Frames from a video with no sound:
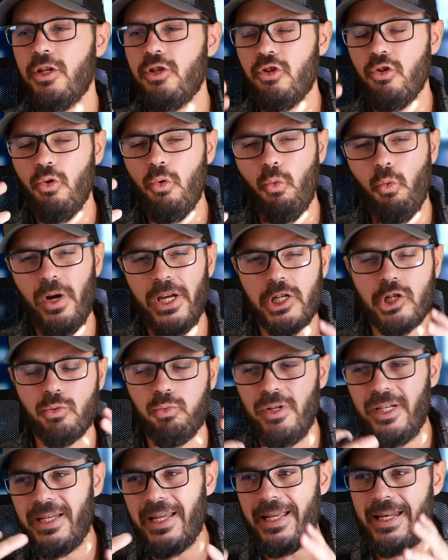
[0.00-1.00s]
do wish
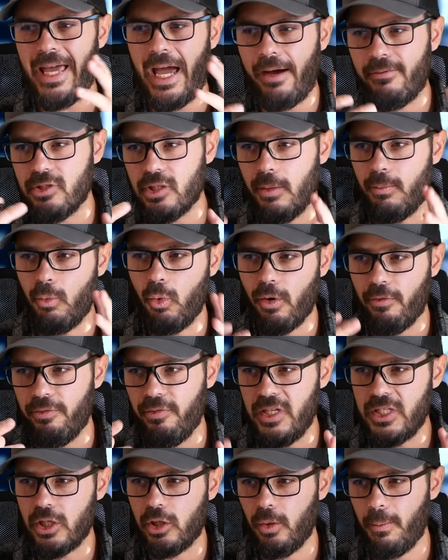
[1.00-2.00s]
we did have some more
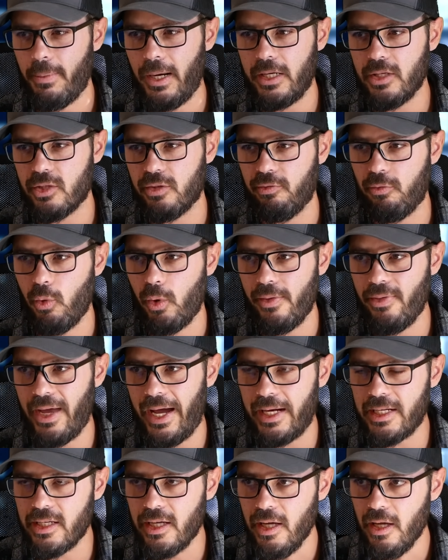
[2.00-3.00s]
physical buttons for
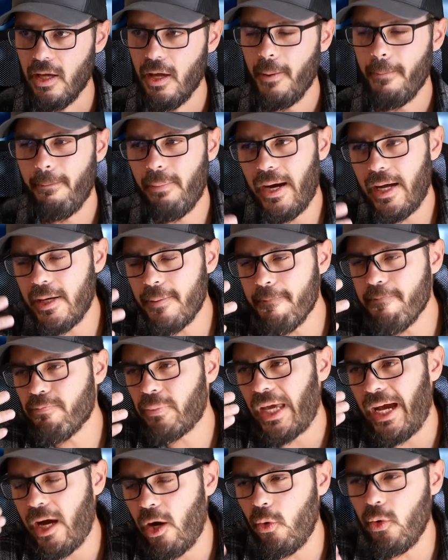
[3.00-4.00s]
that, but
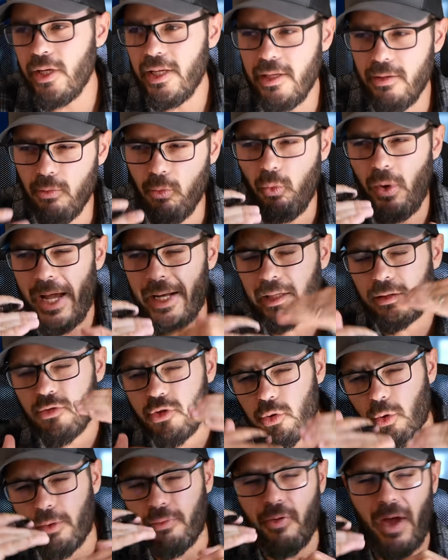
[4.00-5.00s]
Audi went
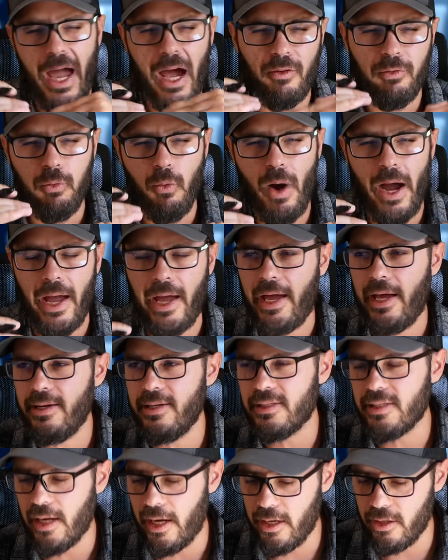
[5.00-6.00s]
sort of halfway and
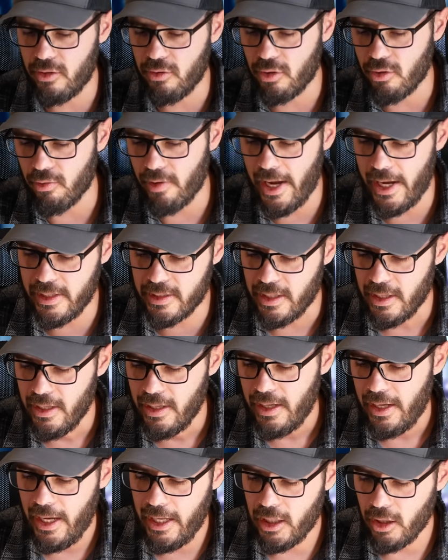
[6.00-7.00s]
decided to create
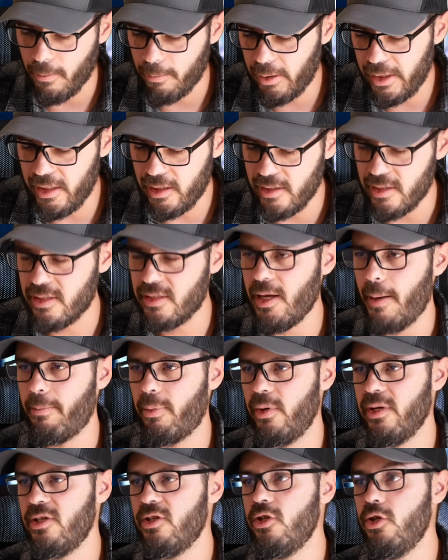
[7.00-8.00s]
a completely
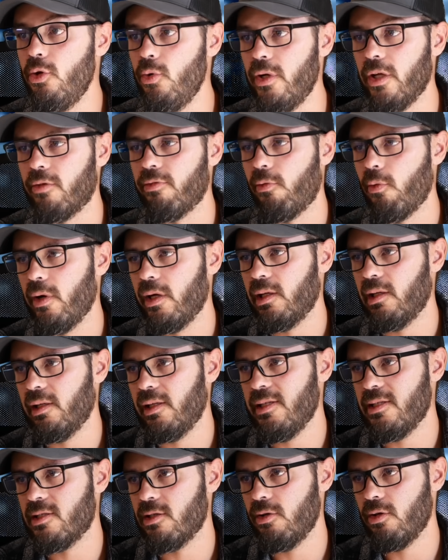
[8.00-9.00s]
separate unit for it, at
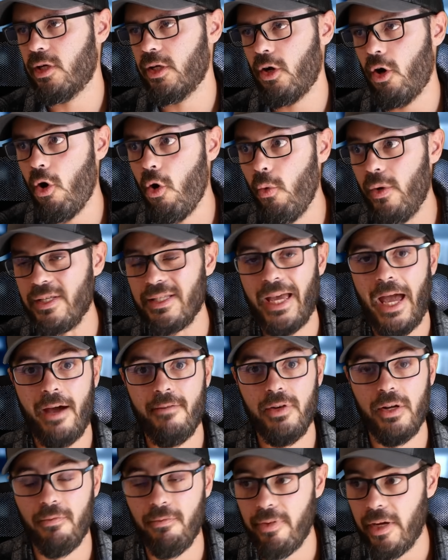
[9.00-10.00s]
least, so you can always
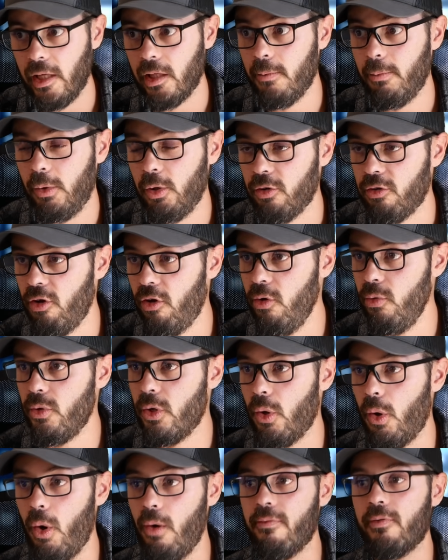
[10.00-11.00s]
have it available to
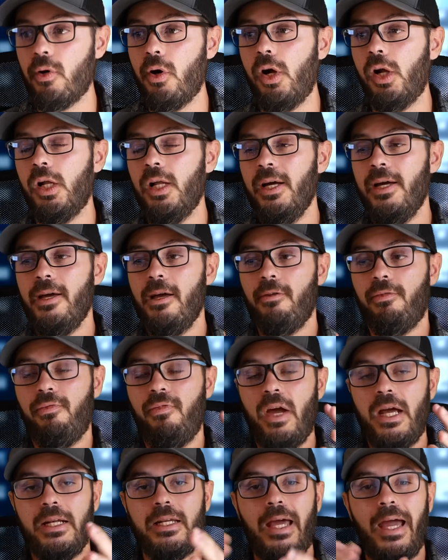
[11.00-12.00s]
you. Overall,
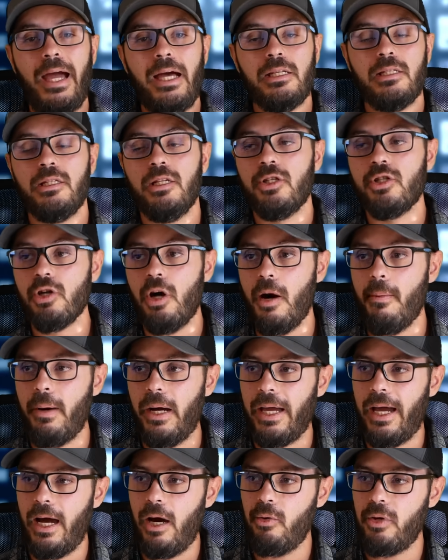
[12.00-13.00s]
fantastic job
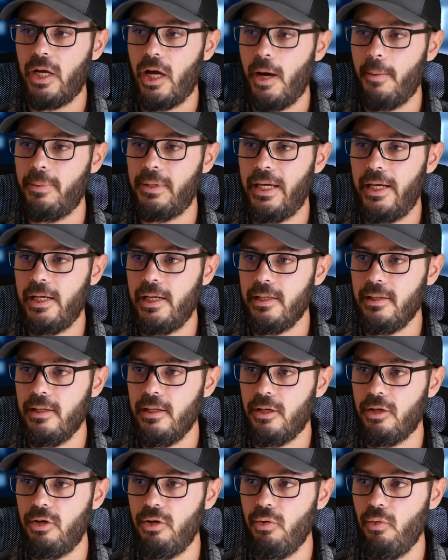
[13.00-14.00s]
by Audi updating
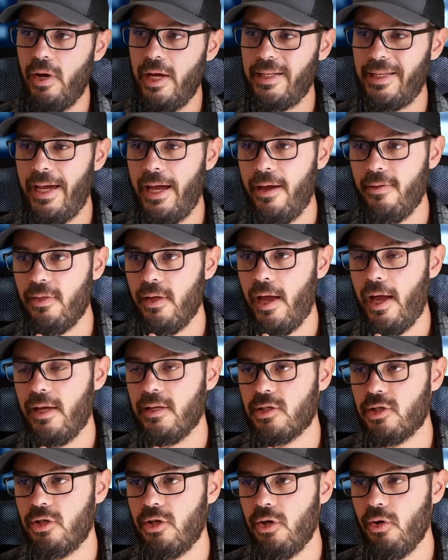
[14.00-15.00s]
the Q8 and the
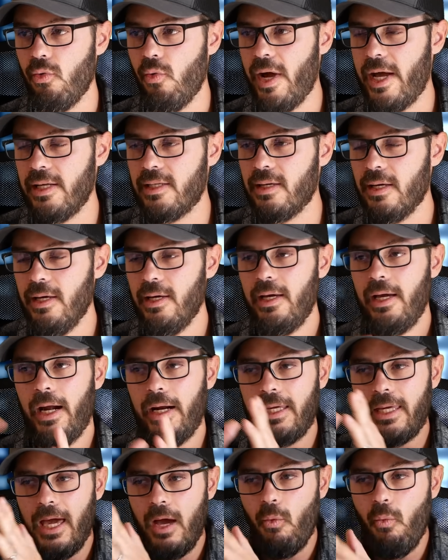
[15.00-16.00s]
SQ8,
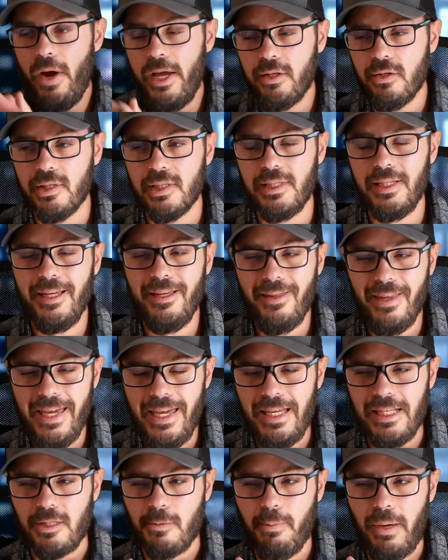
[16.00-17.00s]
and I can't wait to see
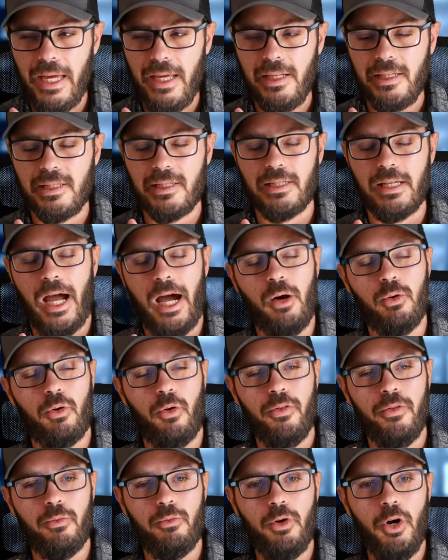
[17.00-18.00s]
these beasts out
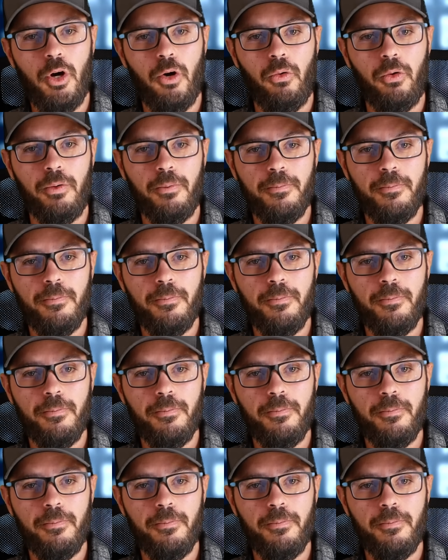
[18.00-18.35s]
on the road.